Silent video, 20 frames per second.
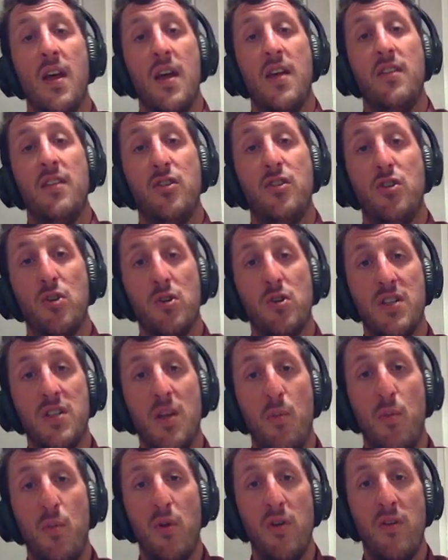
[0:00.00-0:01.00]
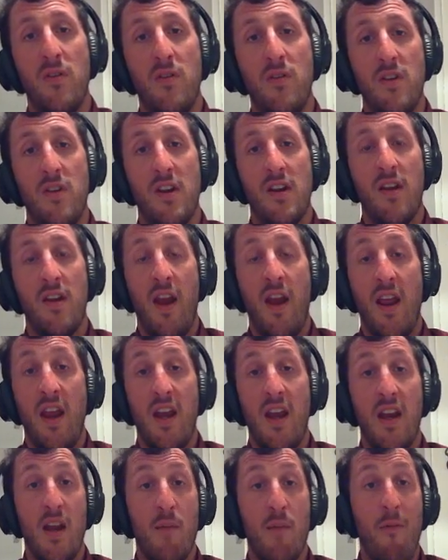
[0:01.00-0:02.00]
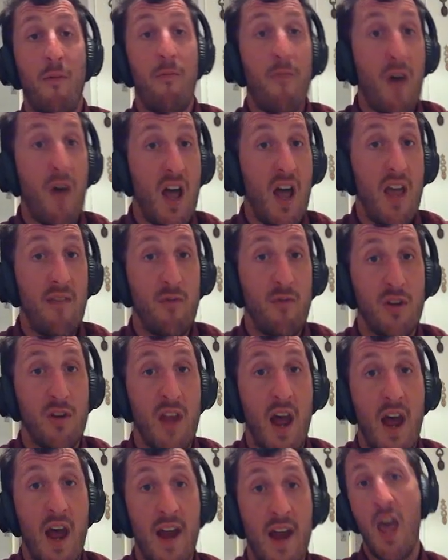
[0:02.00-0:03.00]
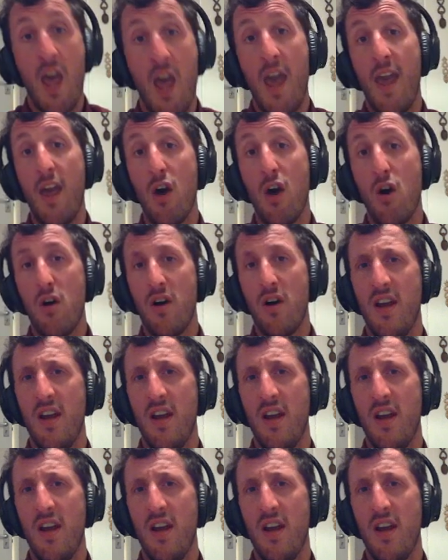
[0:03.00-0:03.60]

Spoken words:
The Dorset Blue Vinny. Number 5 was Agnello.